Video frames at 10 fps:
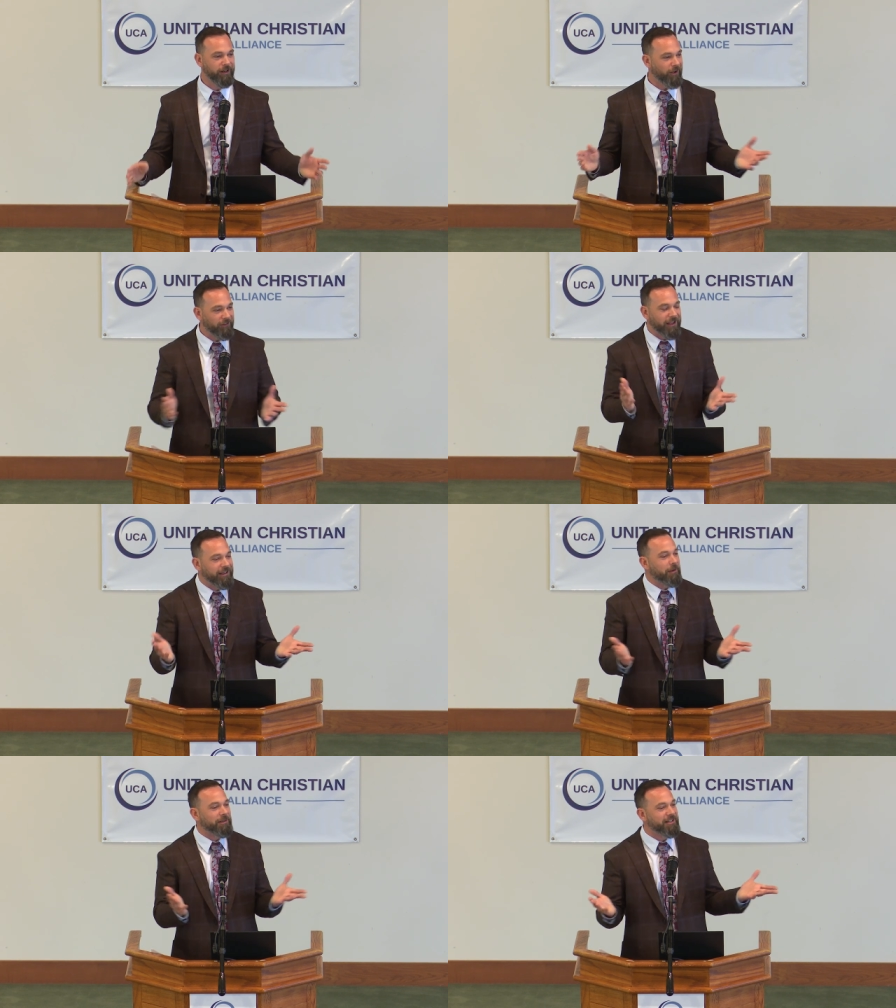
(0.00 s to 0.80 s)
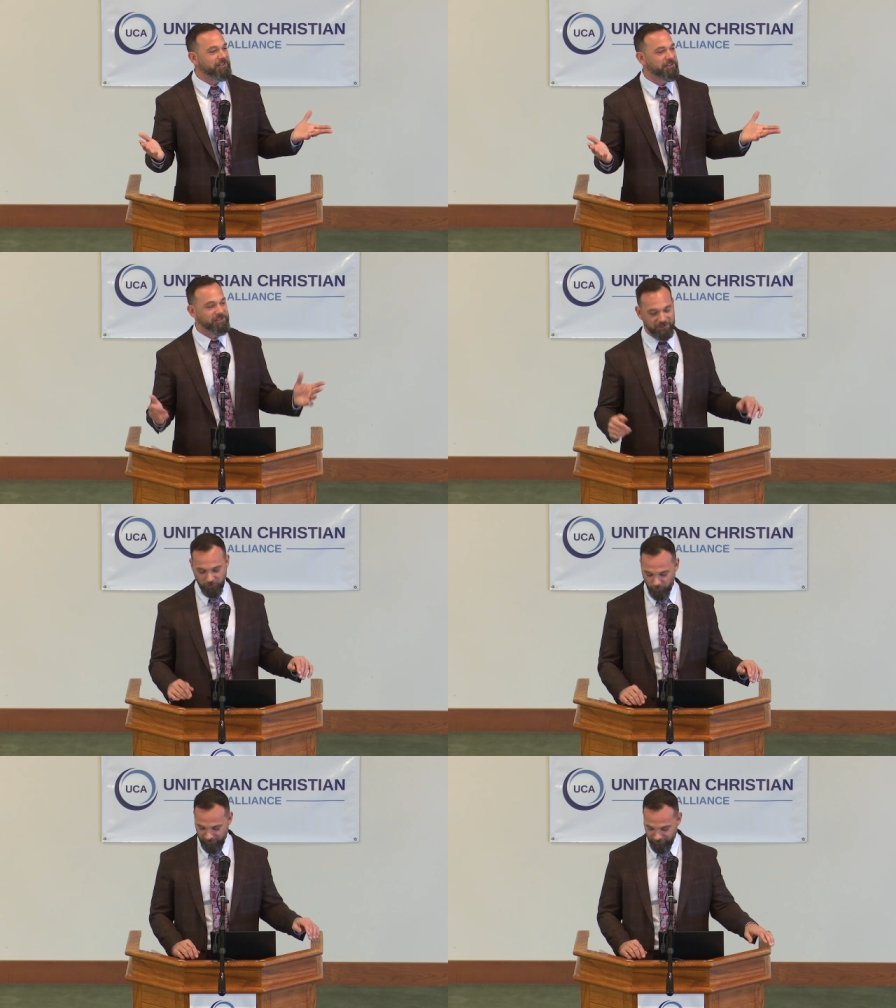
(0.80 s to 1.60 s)
You know, like, I mean, it's just such
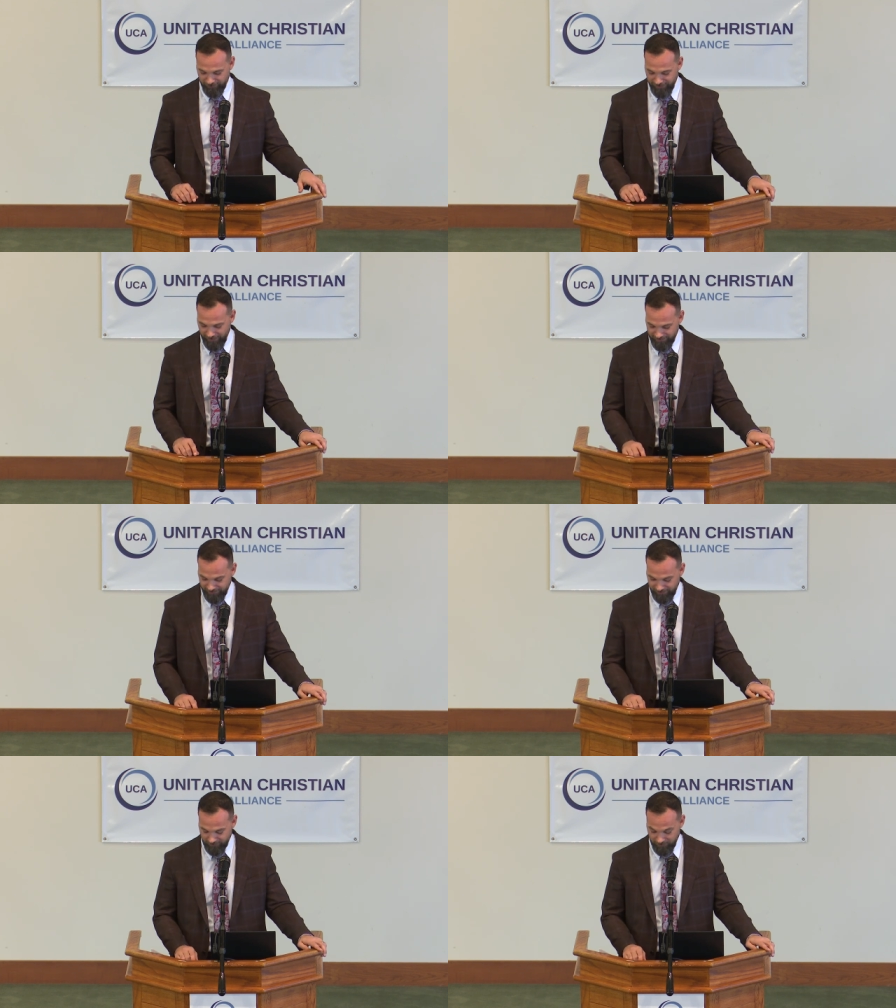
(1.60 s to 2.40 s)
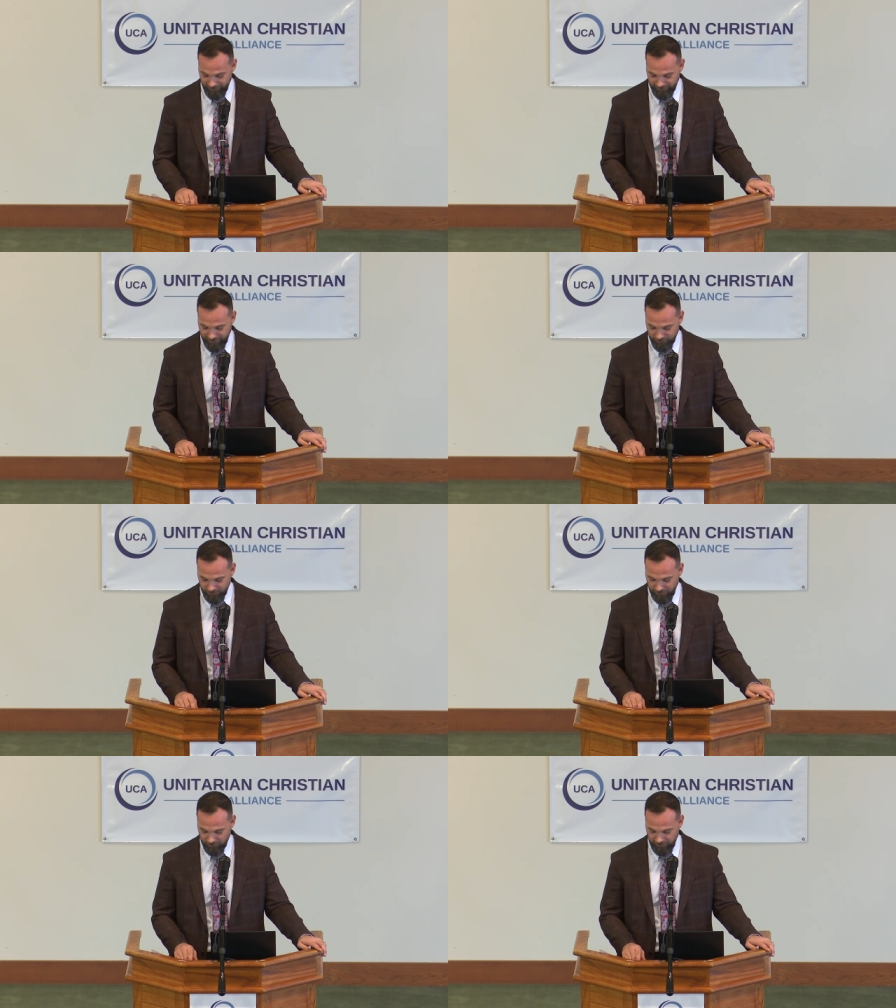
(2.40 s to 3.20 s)
a weird idea, but that's
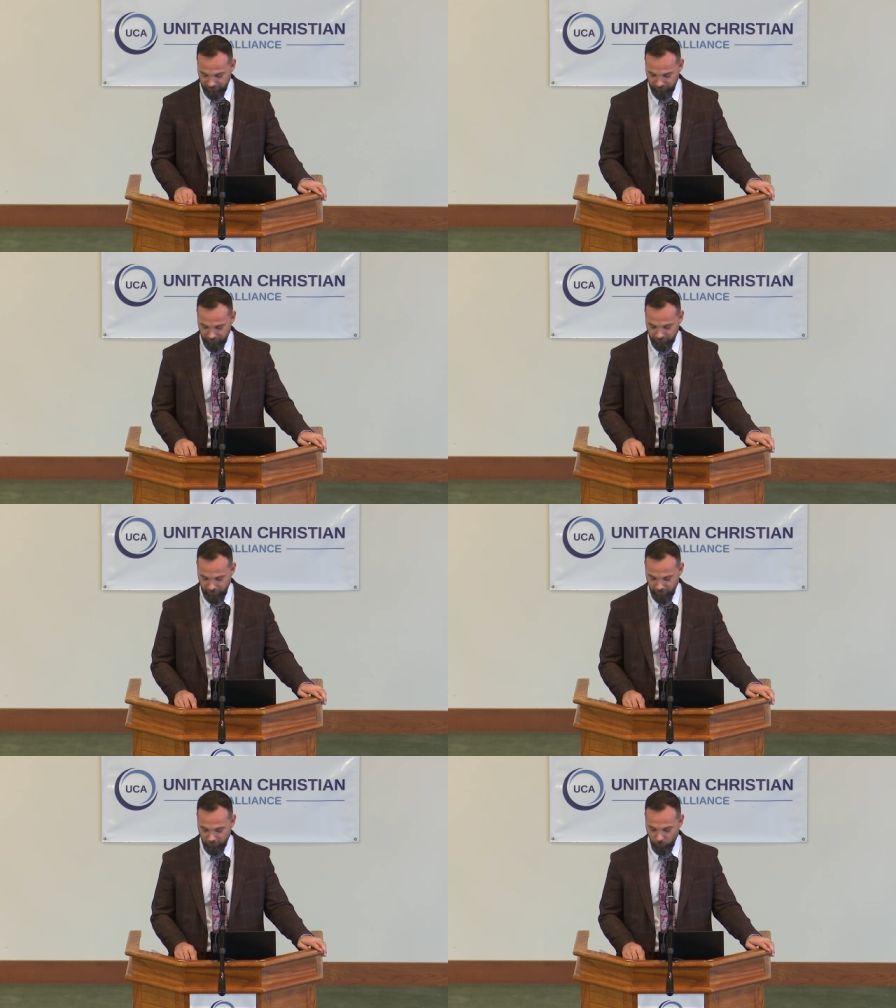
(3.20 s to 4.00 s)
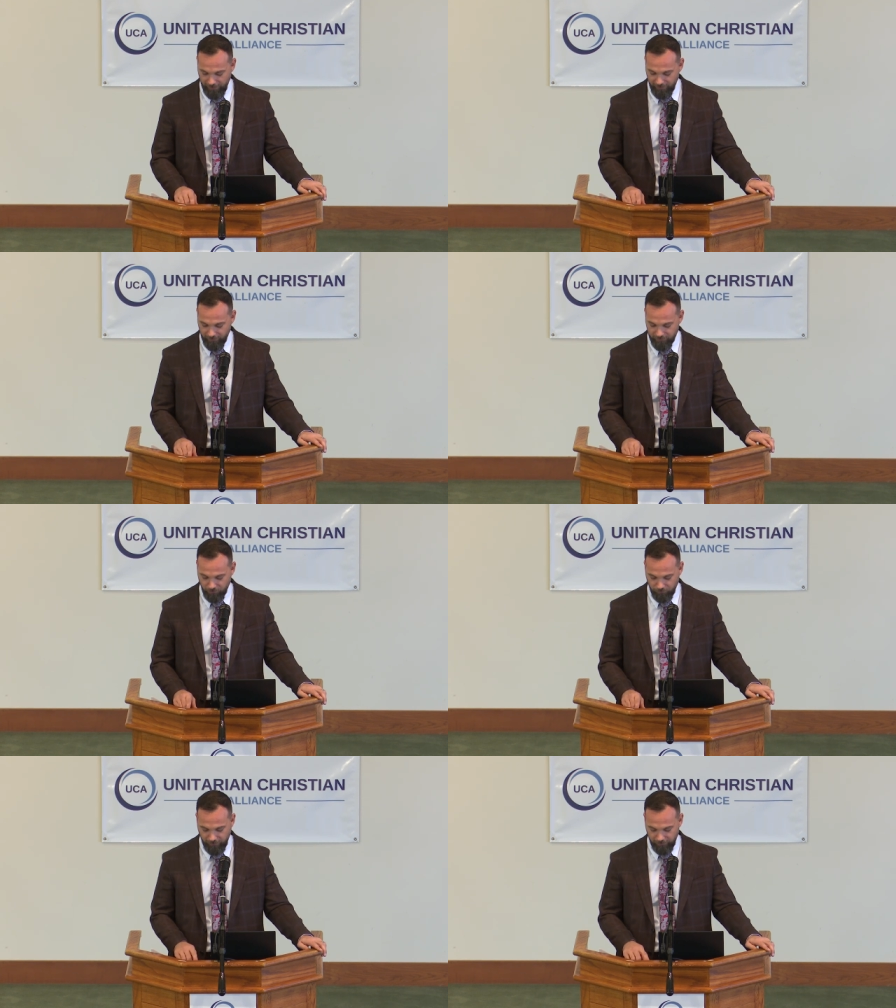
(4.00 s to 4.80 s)
what they believe. They're, they're waiting
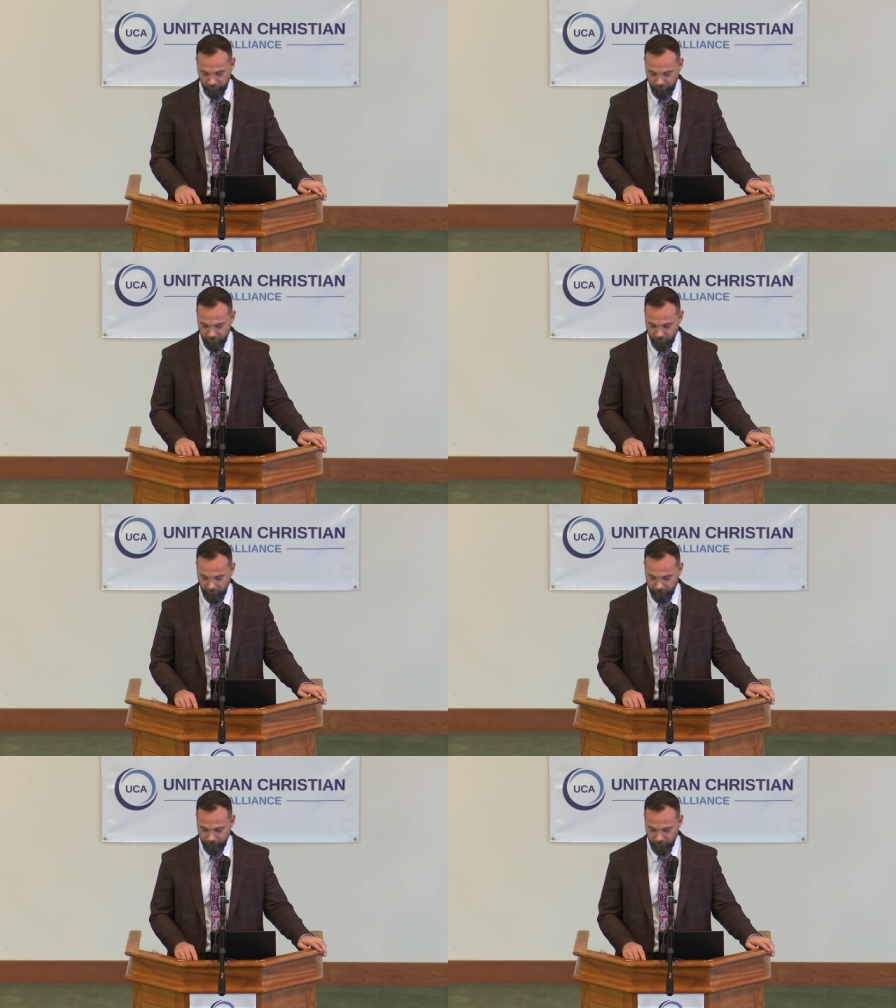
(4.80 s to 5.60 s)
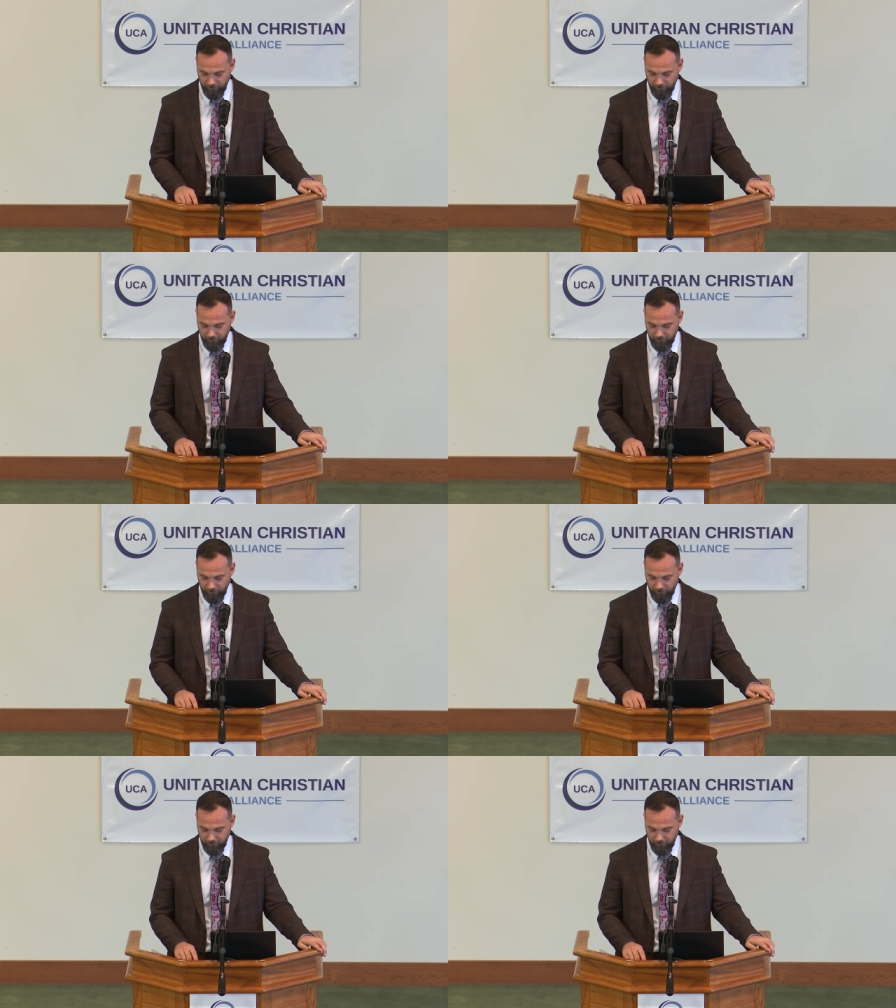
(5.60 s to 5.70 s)
until final judgment,